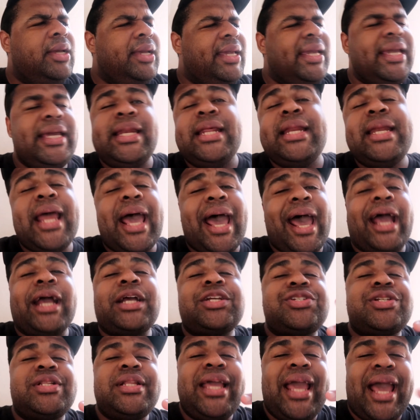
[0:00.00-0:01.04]
He didn't
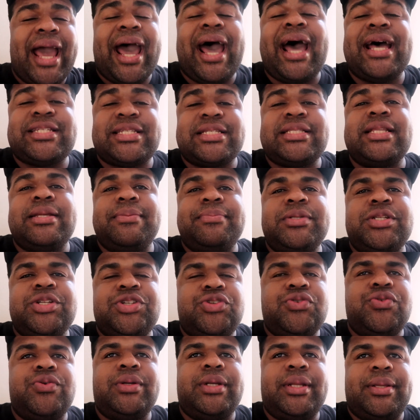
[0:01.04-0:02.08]
actually ask them to
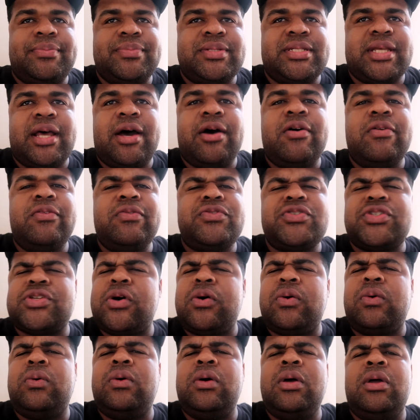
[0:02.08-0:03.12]
do it himself,
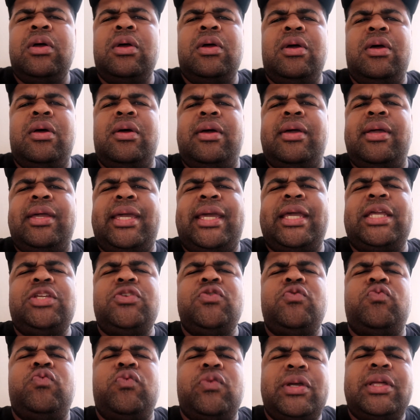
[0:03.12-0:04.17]
so can
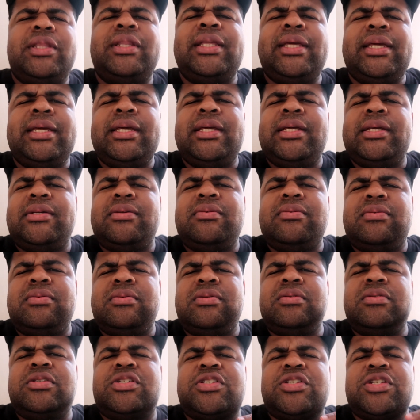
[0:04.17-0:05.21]
you really
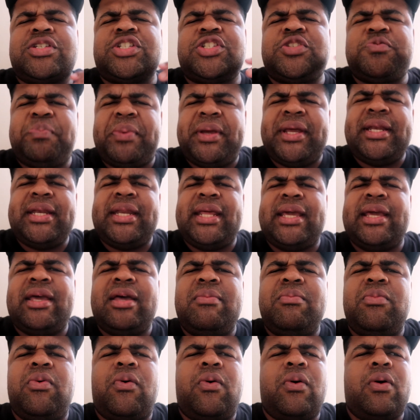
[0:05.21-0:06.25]
suspend
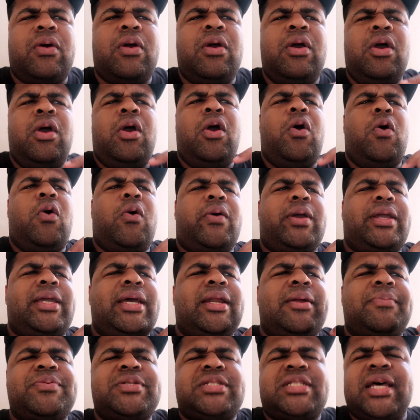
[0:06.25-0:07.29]
him or
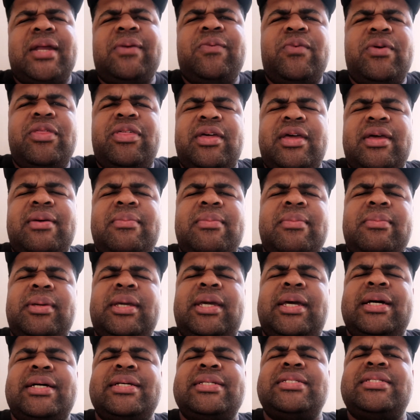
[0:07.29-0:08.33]
get upset with him
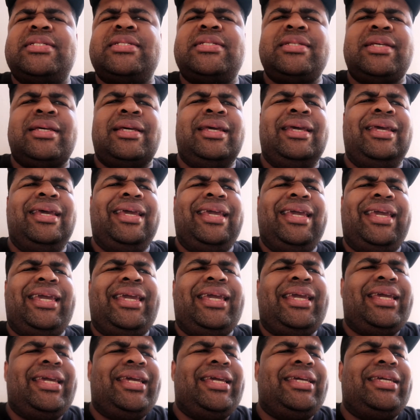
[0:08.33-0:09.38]
because
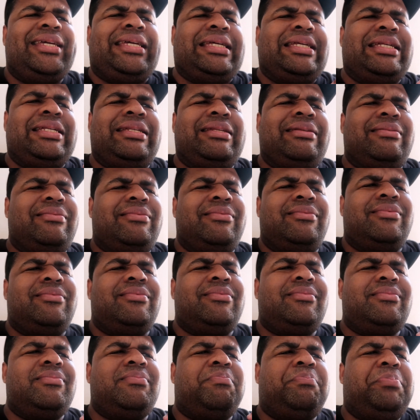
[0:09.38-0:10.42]
he
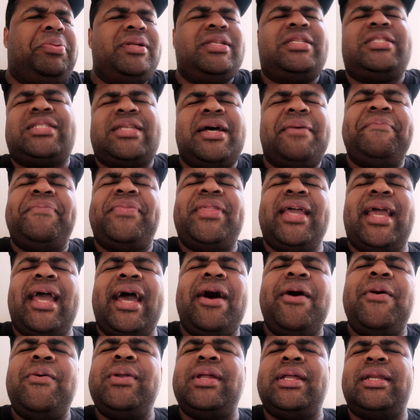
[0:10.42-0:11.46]
put something
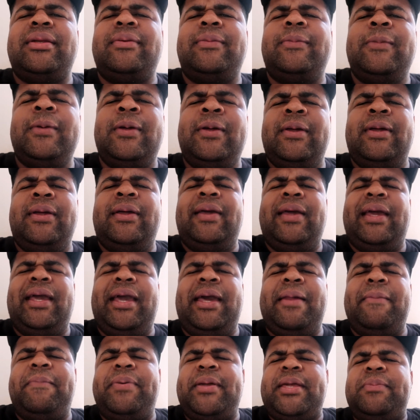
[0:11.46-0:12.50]
out and
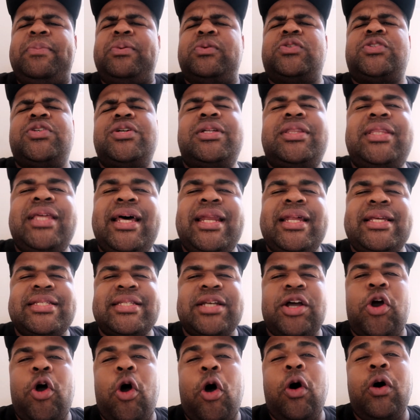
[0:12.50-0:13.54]
people took that
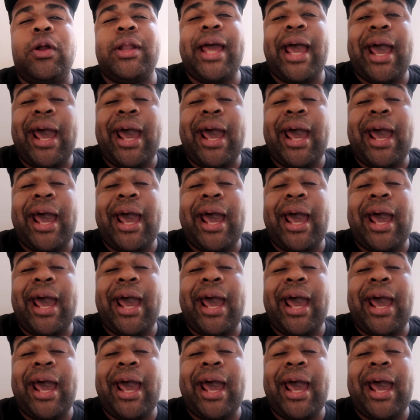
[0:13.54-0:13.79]
as a call to